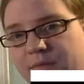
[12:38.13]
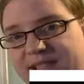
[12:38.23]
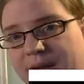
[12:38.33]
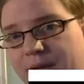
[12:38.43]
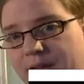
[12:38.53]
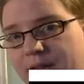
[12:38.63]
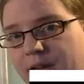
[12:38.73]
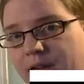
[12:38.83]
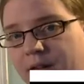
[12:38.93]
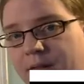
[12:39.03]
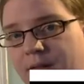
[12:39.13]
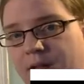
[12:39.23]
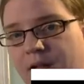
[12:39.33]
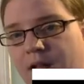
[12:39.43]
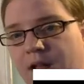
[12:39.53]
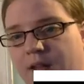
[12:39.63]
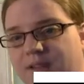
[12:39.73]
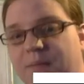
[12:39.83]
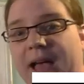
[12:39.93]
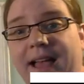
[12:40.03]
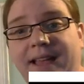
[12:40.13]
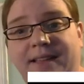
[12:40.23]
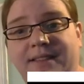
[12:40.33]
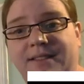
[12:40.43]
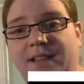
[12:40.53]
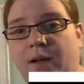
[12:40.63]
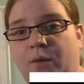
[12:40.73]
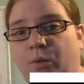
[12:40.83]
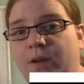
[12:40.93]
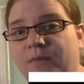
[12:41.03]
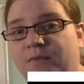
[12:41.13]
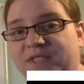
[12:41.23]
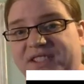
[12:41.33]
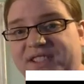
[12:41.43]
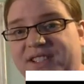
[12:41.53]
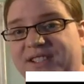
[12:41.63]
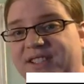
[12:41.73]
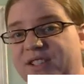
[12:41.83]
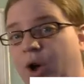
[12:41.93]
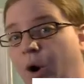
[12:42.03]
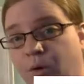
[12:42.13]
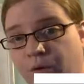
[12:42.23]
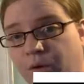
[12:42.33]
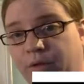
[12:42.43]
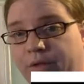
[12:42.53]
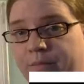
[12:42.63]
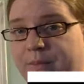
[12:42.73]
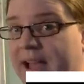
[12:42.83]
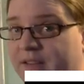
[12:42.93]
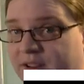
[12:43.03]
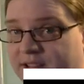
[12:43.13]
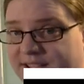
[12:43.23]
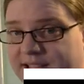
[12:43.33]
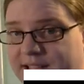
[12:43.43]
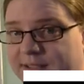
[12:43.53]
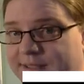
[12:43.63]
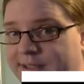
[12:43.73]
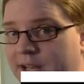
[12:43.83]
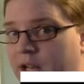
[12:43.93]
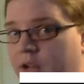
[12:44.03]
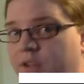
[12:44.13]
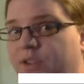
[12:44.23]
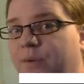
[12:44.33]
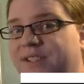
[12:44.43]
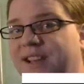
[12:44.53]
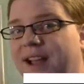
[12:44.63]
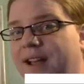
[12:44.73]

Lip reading: out here depends on what resistance in total the battery sees. So it's not